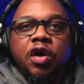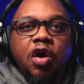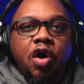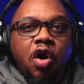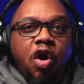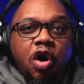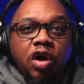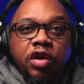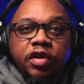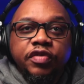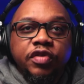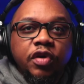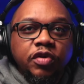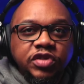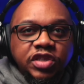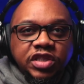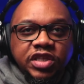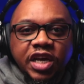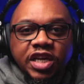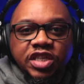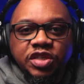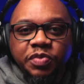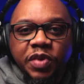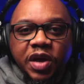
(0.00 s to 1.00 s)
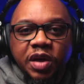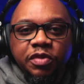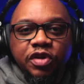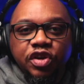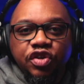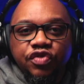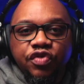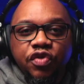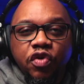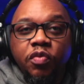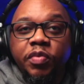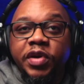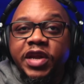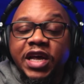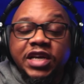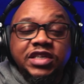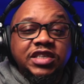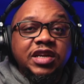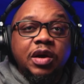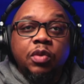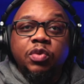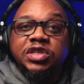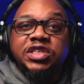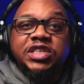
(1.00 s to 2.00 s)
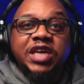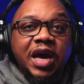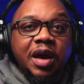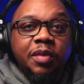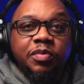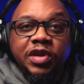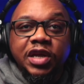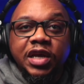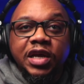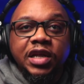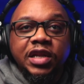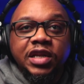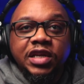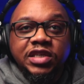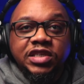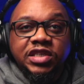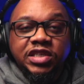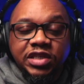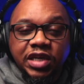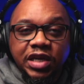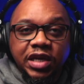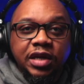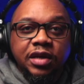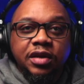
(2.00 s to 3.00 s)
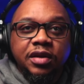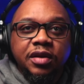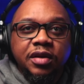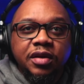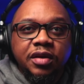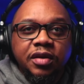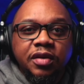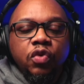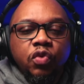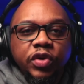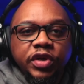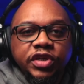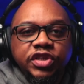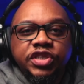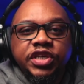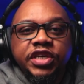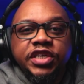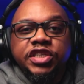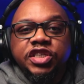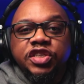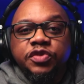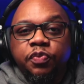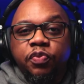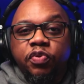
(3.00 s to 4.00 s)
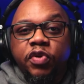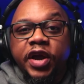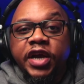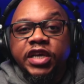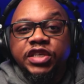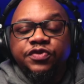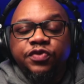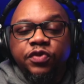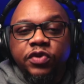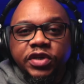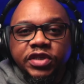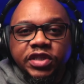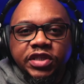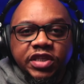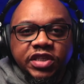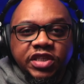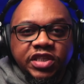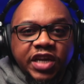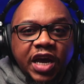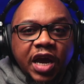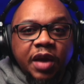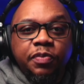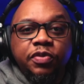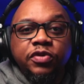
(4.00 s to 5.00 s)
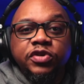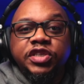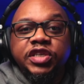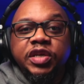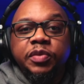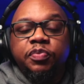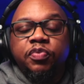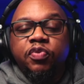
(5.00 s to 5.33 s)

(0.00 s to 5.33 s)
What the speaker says: All of those things may be true, but that's not what's happening in this scene. When Jesus prays for his disciples, he